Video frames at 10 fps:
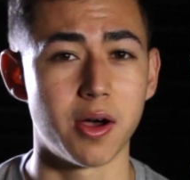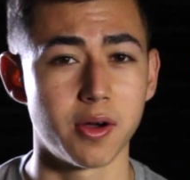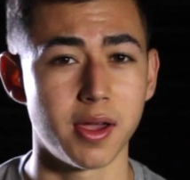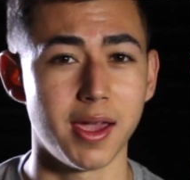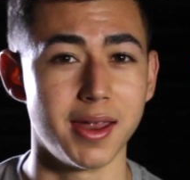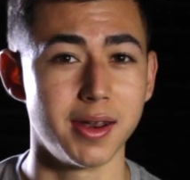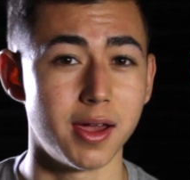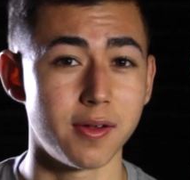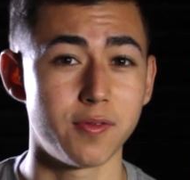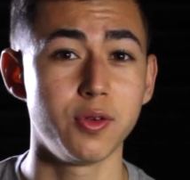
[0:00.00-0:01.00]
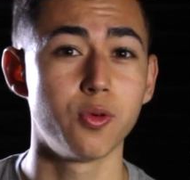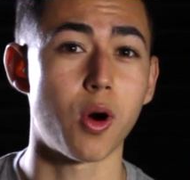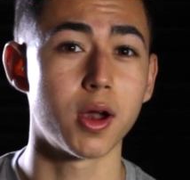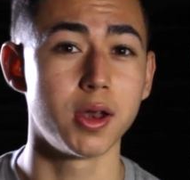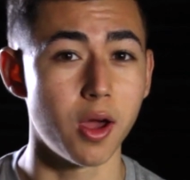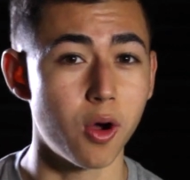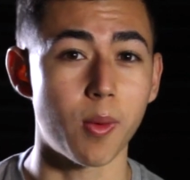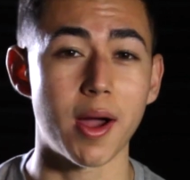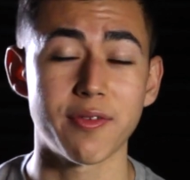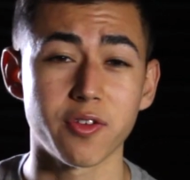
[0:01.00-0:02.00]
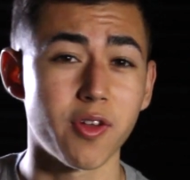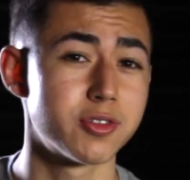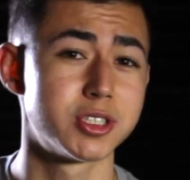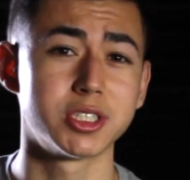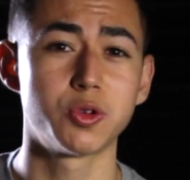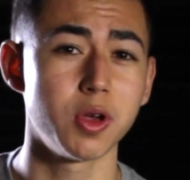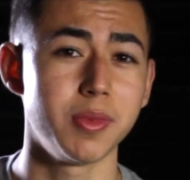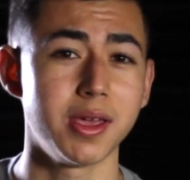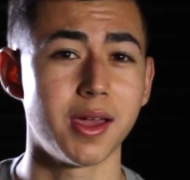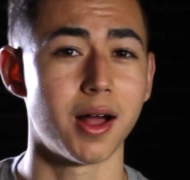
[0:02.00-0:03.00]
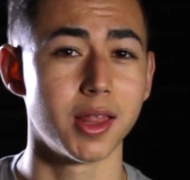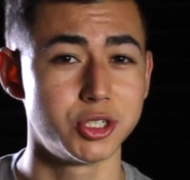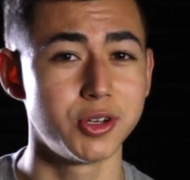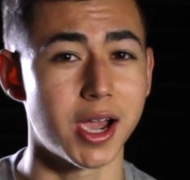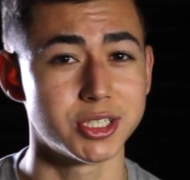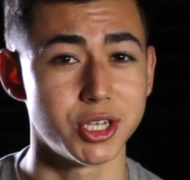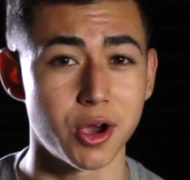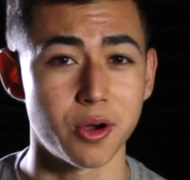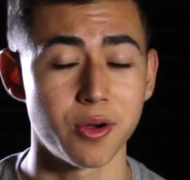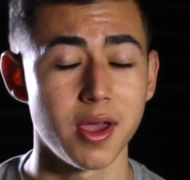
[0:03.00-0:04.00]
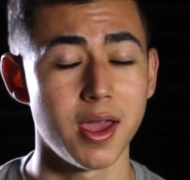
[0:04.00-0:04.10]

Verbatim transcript: out. And uh, if you want to know Walker favorite flavors, just tweet me. I'll let you guys know.